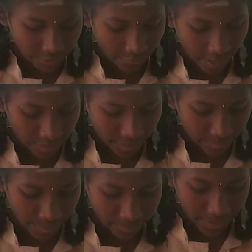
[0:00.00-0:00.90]
watered
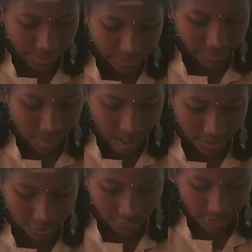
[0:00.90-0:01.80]
by many small
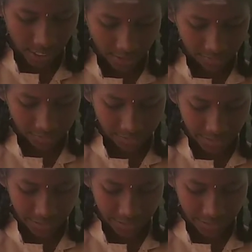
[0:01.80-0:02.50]
rivers and clear